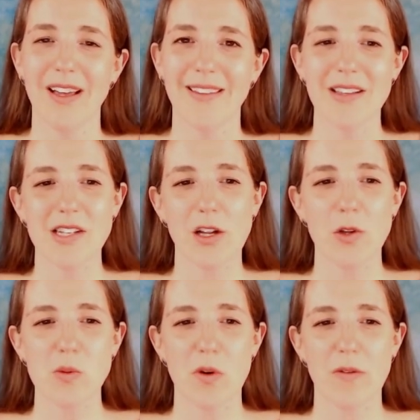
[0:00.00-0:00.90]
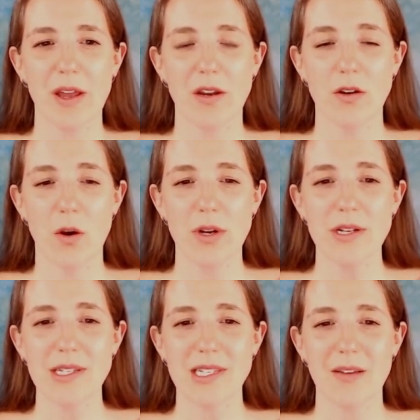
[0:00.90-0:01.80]
This includes providing
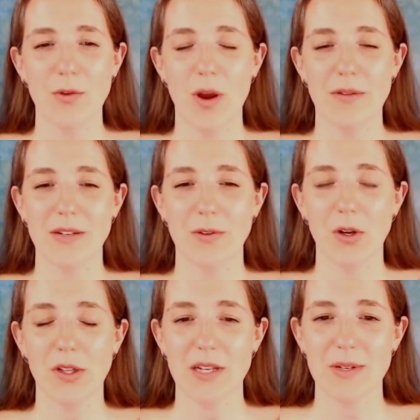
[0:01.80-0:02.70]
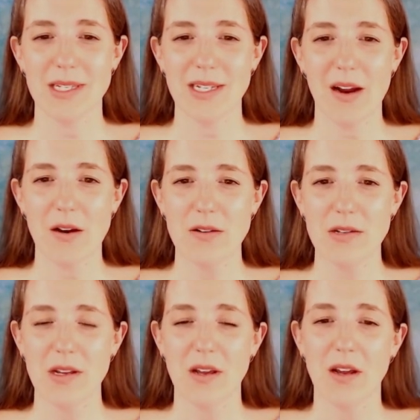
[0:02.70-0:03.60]
notice if you have difficulty with
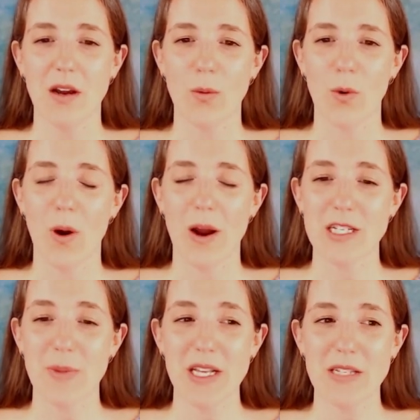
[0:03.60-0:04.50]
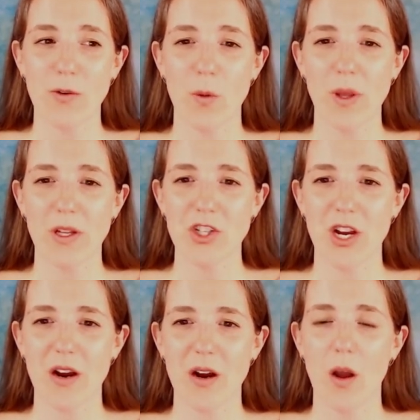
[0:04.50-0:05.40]
stairs, require space for a
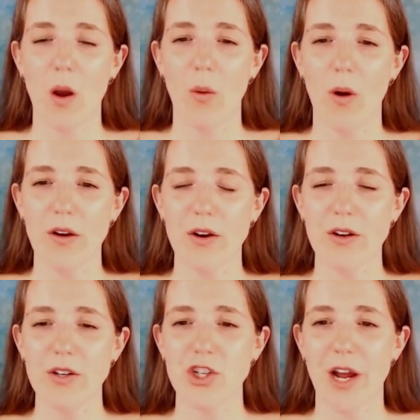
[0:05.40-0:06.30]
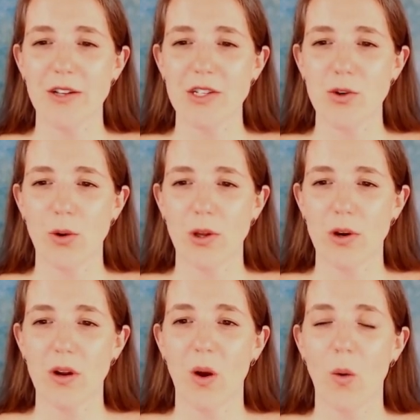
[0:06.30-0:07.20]
wheelchair, walker, child stroller,
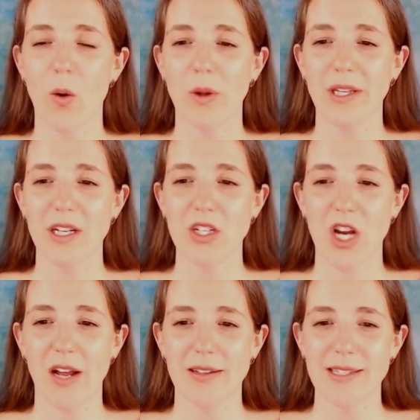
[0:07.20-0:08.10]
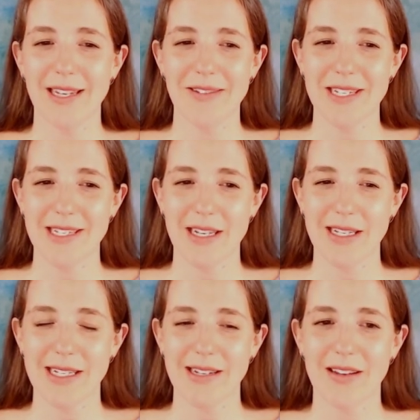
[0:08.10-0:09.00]
or will need a child safety
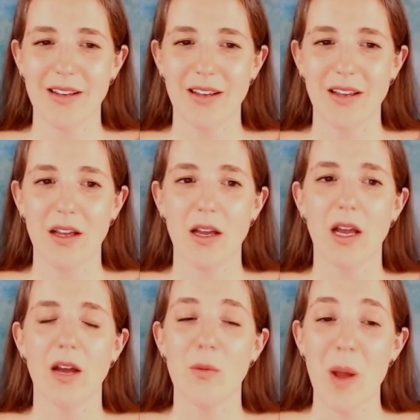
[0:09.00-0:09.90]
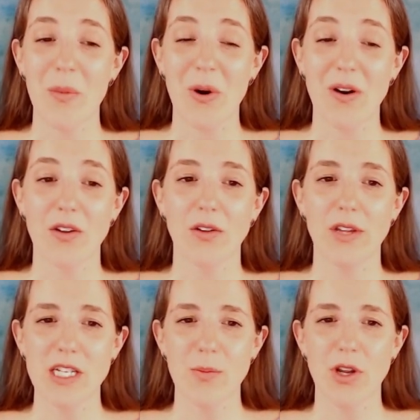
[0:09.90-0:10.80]
seat. Remember, you'll
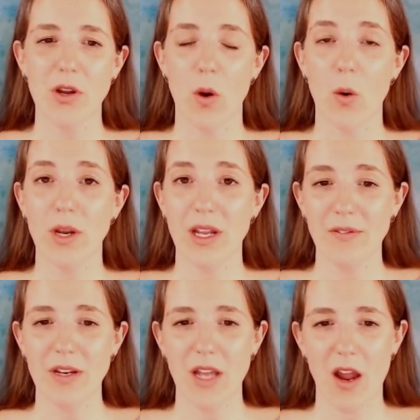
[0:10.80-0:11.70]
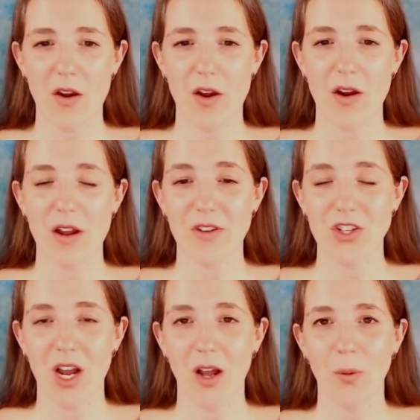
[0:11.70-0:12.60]
need to bring your own infant carrier if the
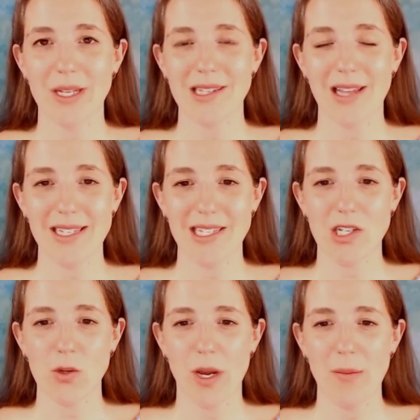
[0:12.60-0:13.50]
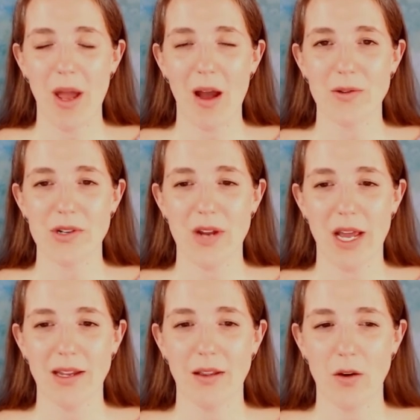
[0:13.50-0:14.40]
child weighs less than 20 pounds or 9
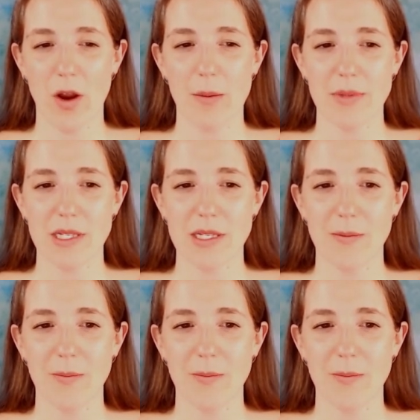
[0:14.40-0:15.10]
kilograms.